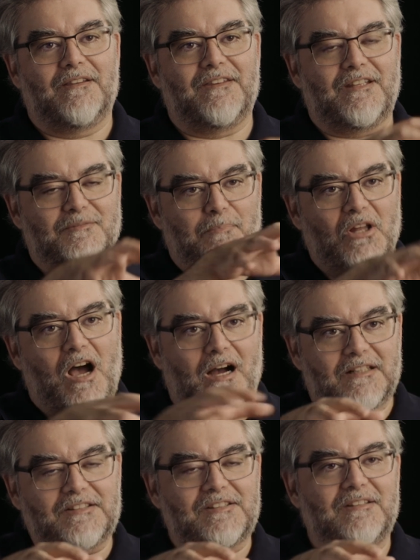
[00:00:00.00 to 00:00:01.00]
these
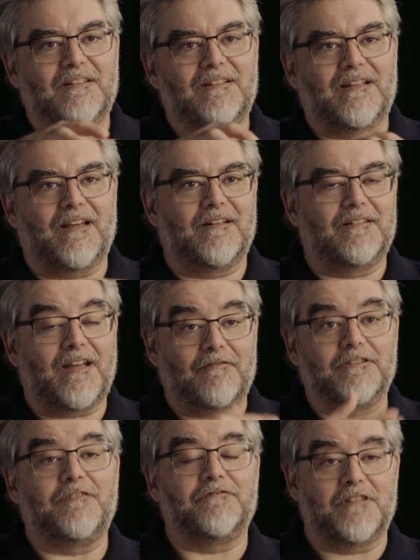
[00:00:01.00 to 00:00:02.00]
blocks uh,
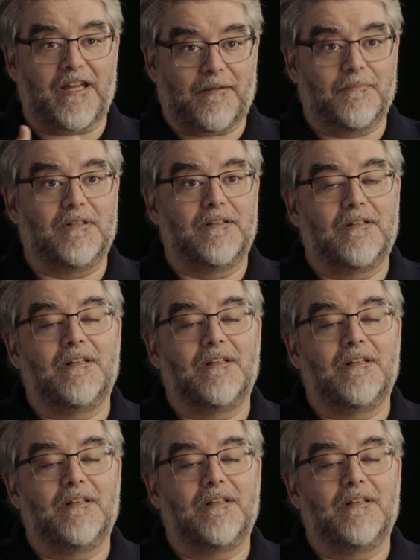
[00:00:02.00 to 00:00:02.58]
every frame